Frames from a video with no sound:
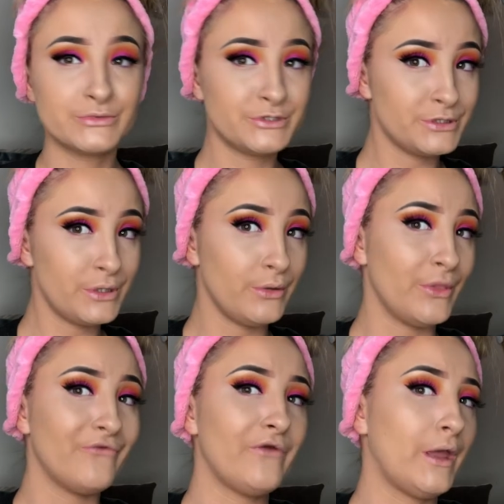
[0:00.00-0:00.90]
to
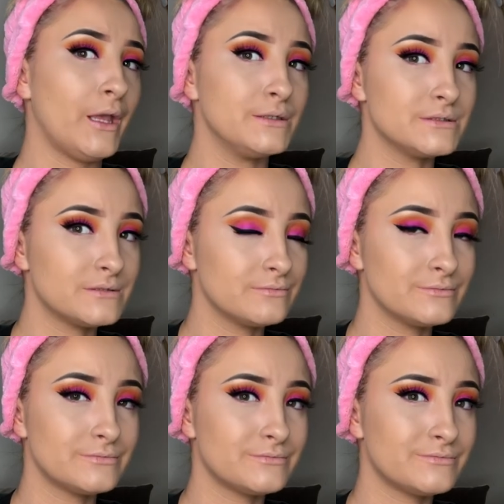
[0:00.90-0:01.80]
the face.
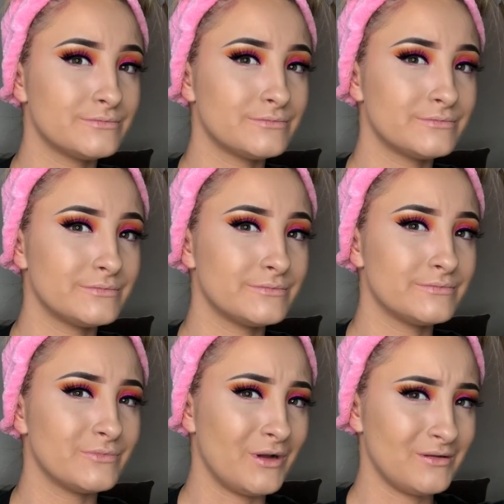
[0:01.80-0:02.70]

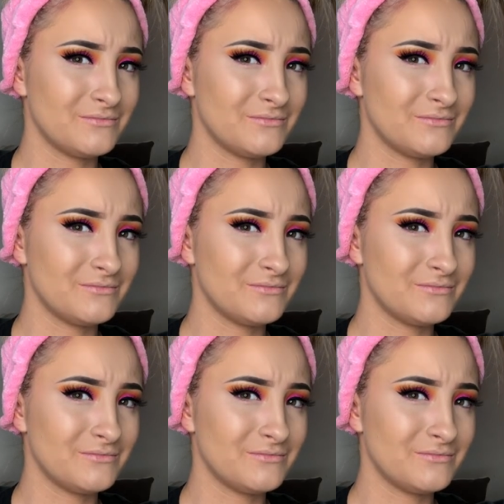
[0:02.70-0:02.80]
What?